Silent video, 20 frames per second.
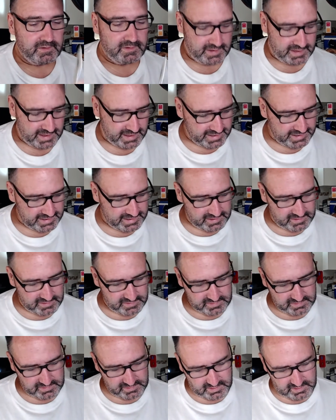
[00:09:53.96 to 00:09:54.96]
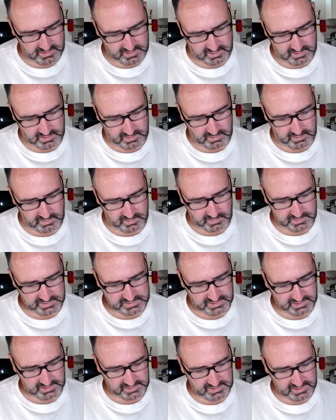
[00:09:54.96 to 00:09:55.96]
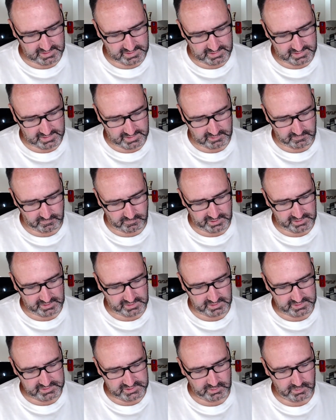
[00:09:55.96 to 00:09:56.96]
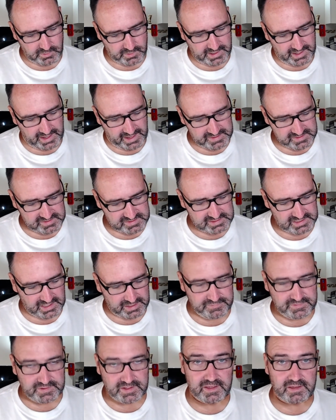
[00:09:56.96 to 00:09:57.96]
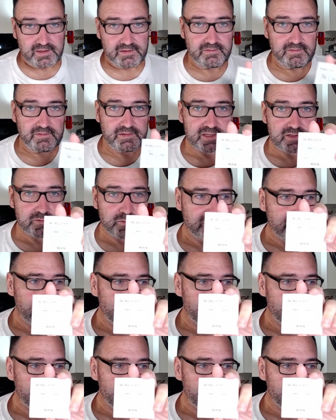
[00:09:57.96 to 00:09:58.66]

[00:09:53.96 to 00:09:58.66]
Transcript: and also got the regulatory and safety is what they